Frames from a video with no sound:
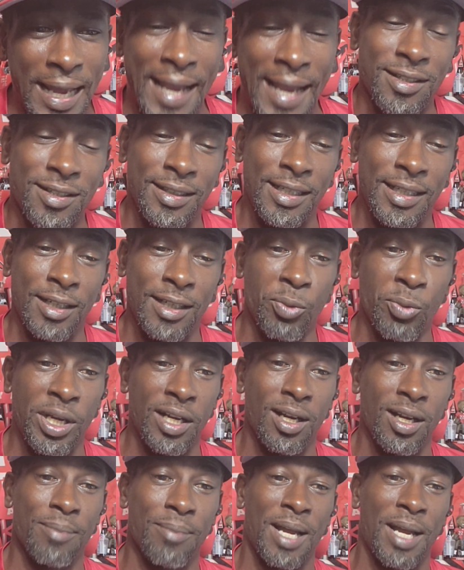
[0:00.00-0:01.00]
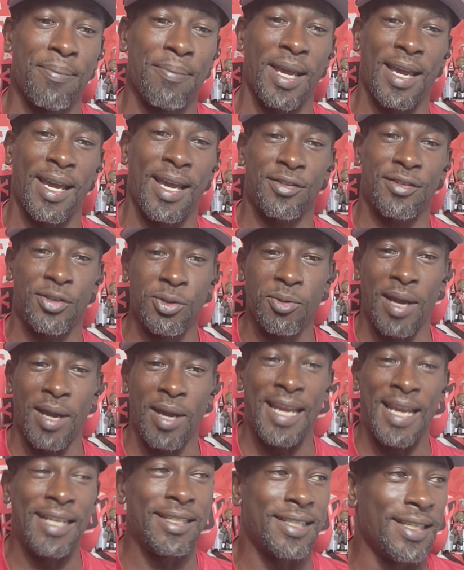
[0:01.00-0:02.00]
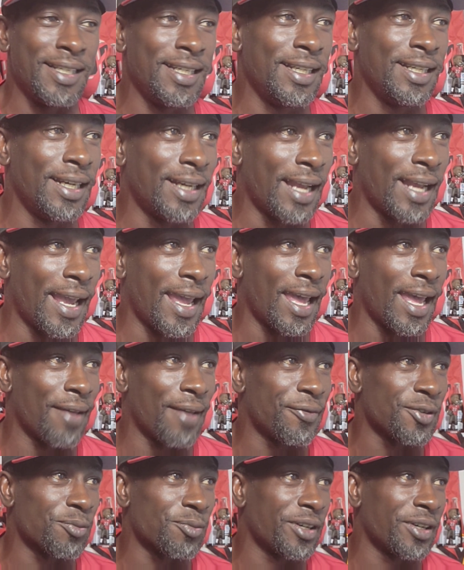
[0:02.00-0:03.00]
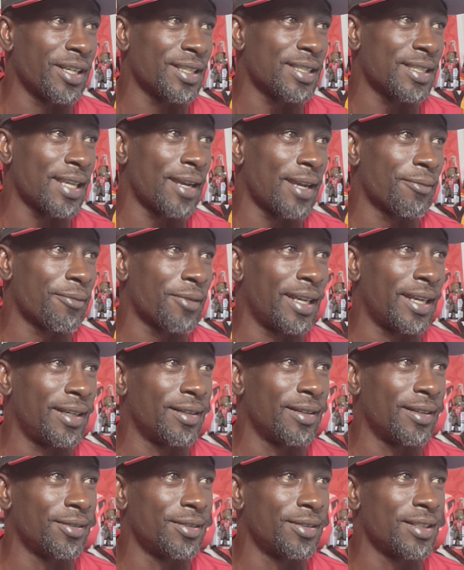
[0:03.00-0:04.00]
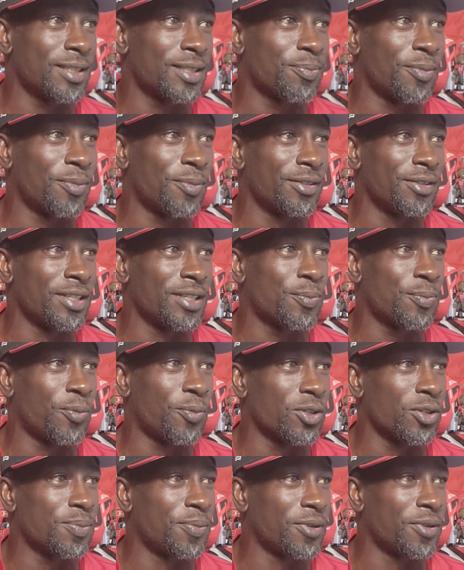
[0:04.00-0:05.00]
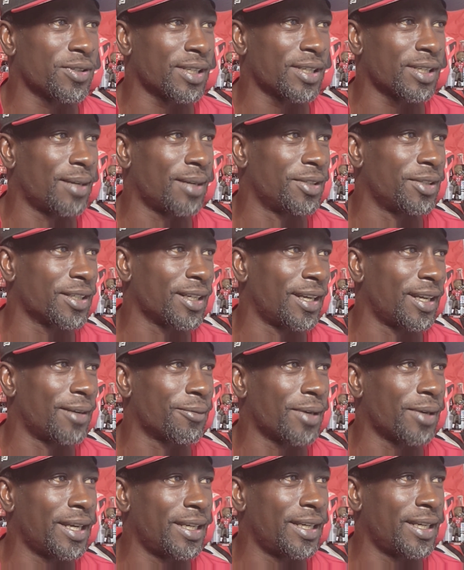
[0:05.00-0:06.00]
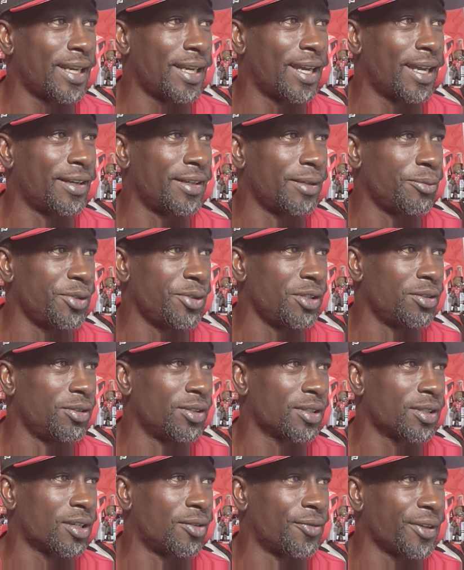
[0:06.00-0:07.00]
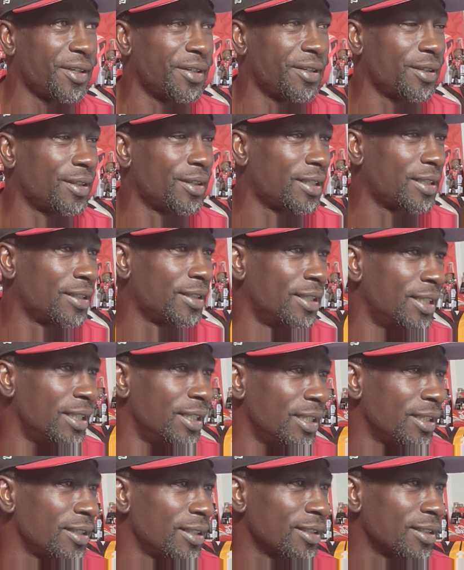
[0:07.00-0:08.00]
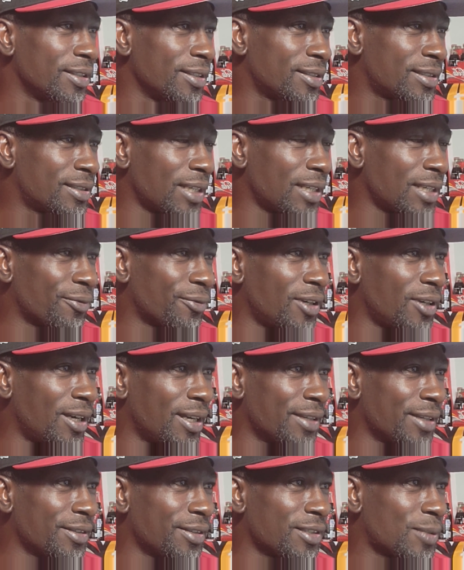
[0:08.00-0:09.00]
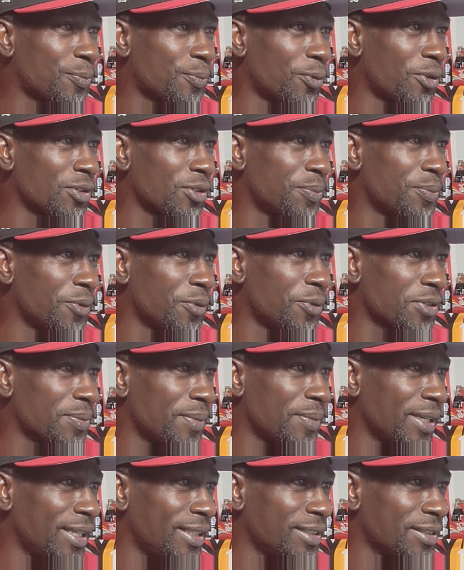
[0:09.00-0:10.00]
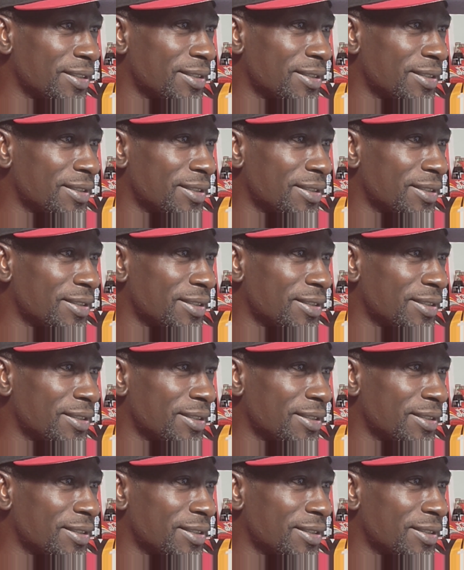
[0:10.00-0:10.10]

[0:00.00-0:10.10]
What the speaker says: Actually, it went up. My bad. 218 and a half is where it's at right here on this sports book that I'm looking at right now. And then you look over here at several other sports books, man.